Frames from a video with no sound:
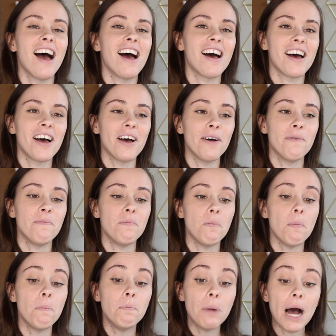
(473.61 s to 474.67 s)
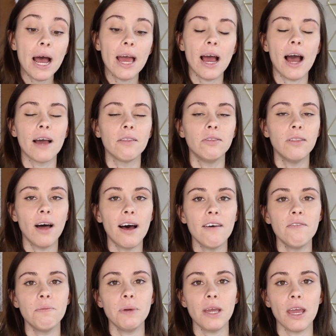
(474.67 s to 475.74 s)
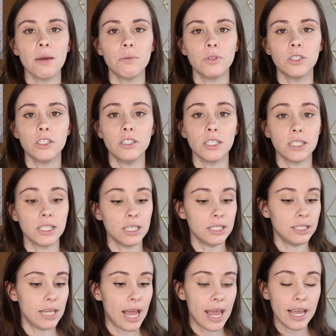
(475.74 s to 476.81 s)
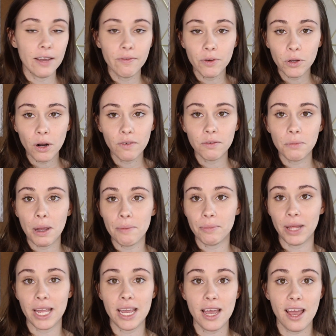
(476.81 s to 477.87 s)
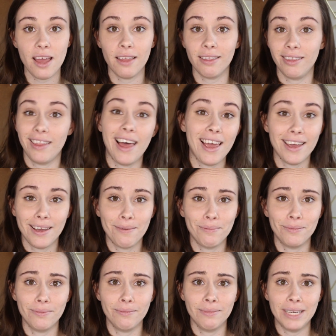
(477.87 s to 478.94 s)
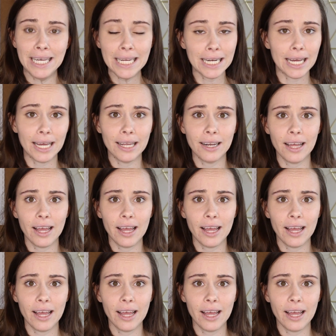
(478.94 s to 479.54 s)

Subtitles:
But I love being able to just take food off of my plate and let him eat it.